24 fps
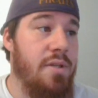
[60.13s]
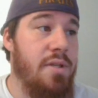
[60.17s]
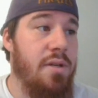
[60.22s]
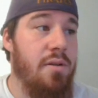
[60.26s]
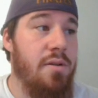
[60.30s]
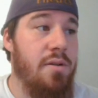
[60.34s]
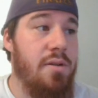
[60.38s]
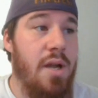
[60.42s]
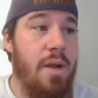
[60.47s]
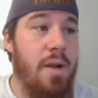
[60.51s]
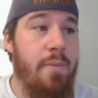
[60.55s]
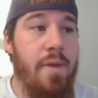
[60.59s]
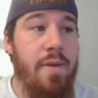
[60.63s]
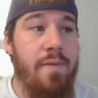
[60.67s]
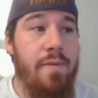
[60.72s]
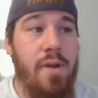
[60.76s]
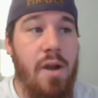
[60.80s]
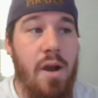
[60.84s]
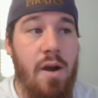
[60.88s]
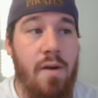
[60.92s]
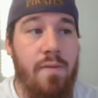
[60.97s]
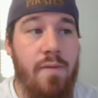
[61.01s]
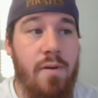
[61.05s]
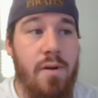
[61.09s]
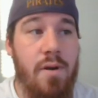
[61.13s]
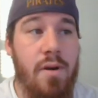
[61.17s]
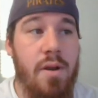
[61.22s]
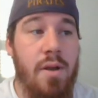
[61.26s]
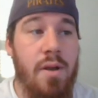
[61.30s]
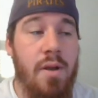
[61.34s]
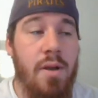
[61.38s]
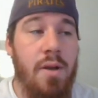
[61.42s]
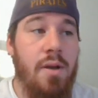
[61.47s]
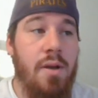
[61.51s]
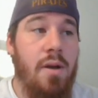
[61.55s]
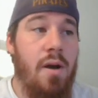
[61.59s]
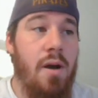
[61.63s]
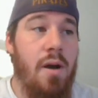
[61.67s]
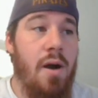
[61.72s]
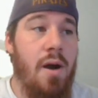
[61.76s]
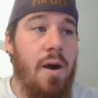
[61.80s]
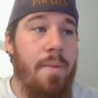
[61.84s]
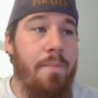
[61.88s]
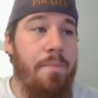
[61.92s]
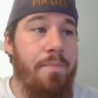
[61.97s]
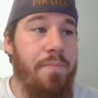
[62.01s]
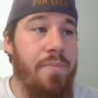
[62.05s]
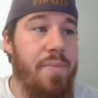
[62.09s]
single time they've covered,
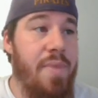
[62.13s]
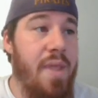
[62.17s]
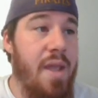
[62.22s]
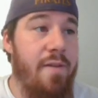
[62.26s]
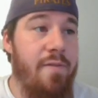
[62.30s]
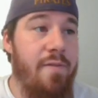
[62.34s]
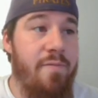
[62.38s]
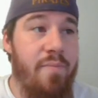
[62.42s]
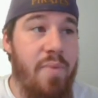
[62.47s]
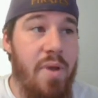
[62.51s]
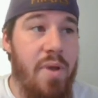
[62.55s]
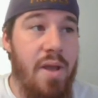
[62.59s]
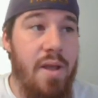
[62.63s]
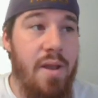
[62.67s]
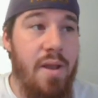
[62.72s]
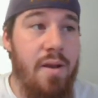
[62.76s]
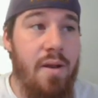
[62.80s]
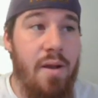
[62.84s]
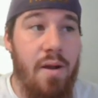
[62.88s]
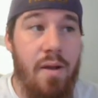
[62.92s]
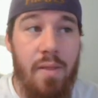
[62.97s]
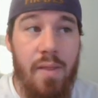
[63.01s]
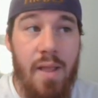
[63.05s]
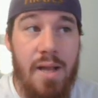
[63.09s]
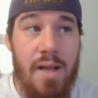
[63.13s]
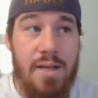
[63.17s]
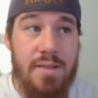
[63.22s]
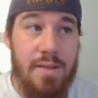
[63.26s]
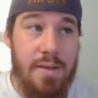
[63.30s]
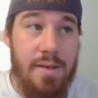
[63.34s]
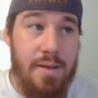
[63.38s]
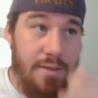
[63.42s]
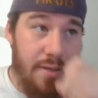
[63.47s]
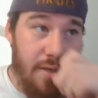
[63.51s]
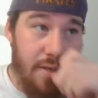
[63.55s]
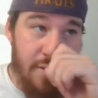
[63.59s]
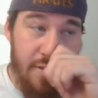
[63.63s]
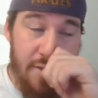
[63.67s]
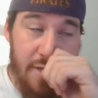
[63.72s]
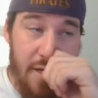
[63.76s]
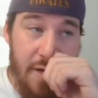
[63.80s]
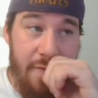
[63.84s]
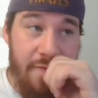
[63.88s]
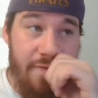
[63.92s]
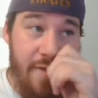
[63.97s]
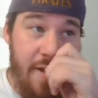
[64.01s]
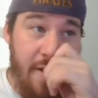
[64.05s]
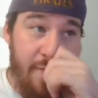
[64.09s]
they've been less than a
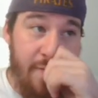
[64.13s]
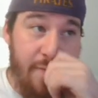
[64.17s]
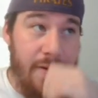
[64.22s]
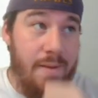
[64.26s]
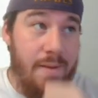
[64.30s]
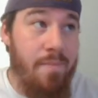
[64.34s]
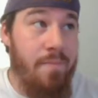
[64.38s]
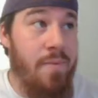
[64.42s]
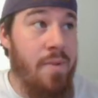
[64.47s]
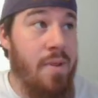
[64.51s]
touchdown favorite.